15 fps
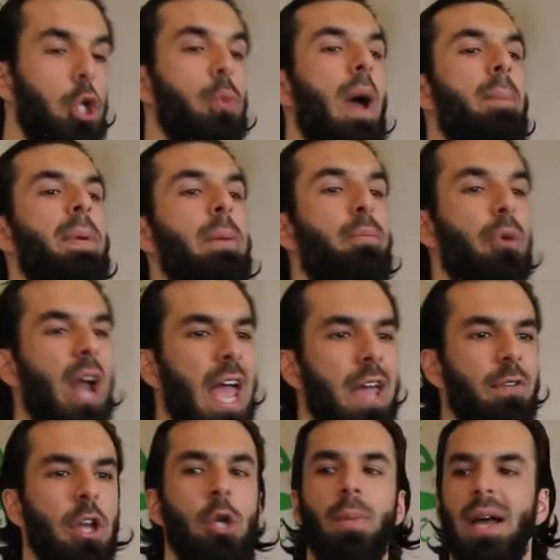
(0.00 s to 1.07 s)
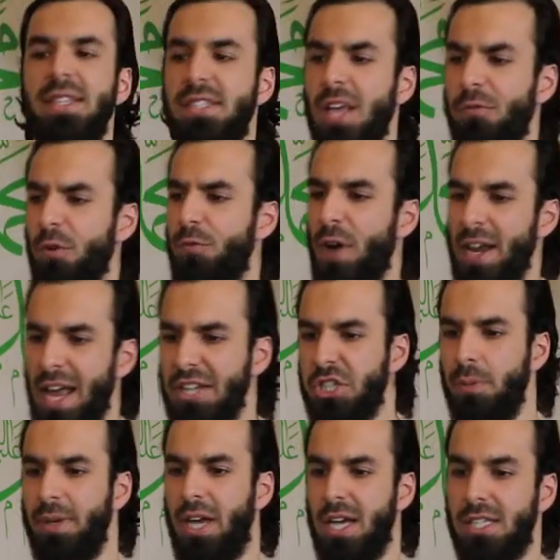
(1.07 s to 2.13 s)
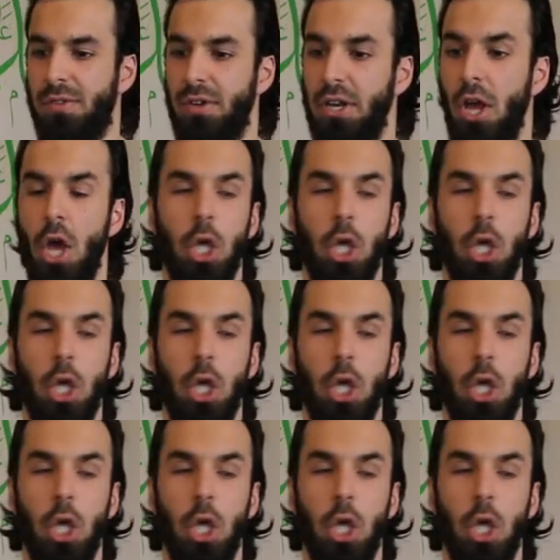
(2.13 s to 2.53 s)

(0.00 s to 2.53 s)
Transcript: You might be brave and you might suffer financially because of it.